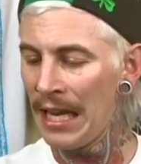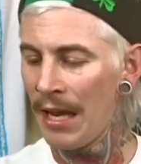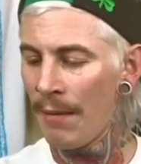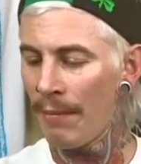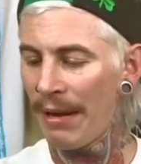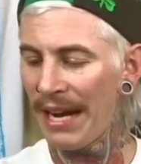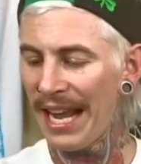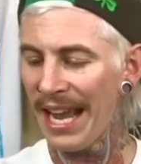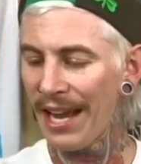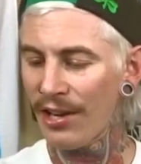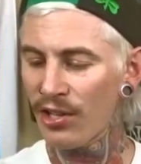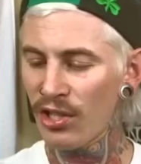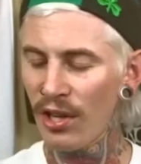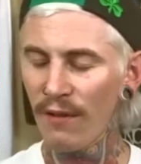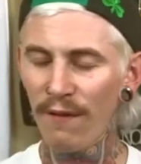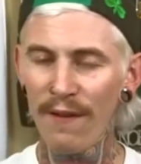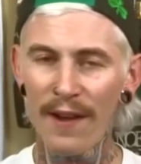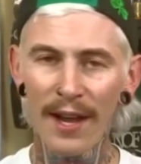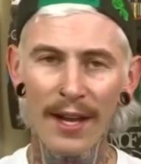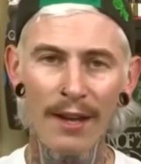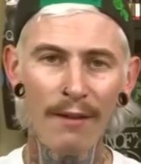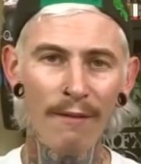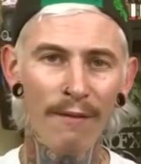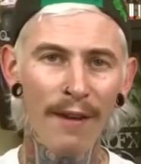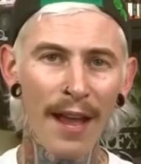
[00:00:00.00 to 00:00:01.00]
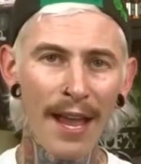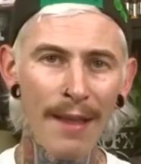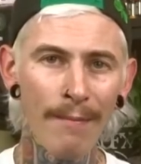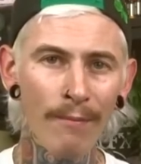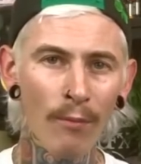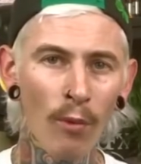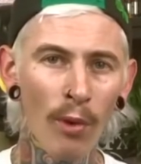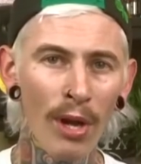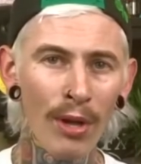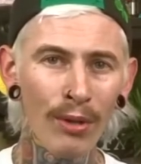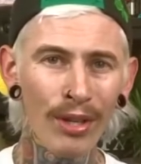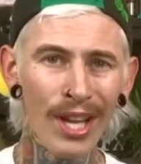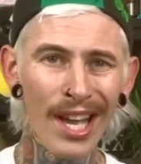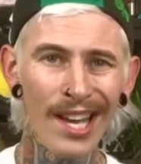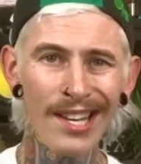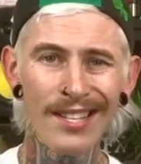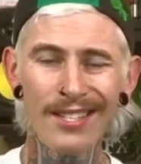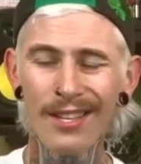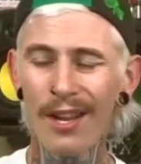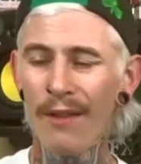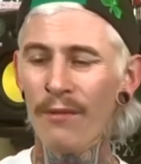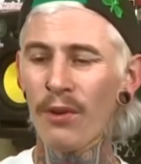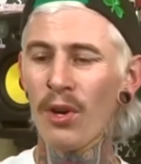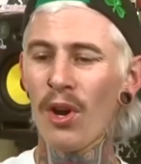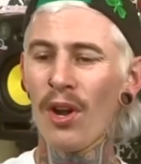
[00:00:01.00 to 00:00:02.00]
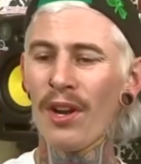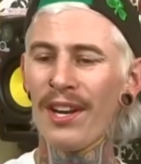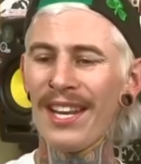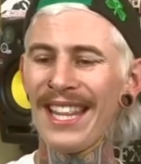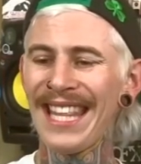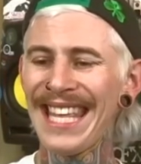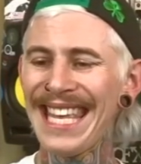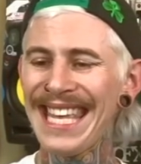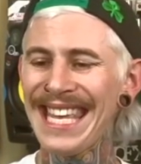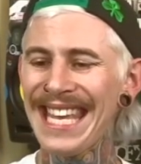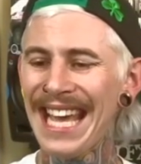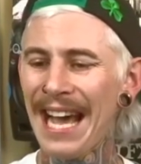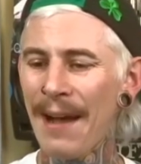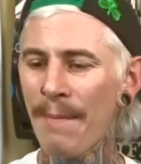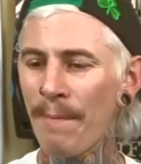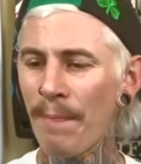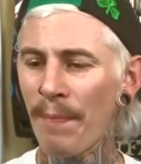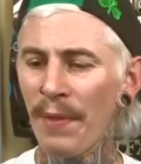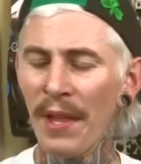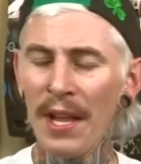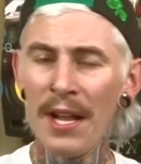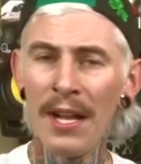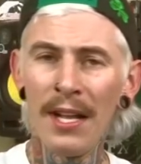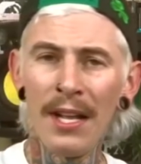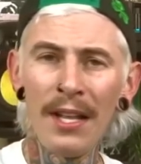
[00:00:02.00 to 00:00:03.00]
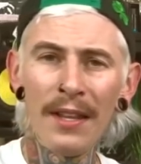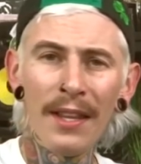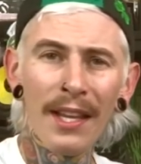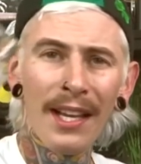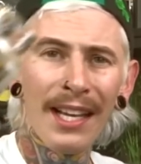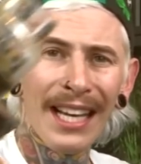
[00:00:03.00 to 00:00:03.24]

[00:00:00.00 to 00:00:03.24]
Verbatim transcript: But how's she fucking vape? Well, cunts, I've got the um, the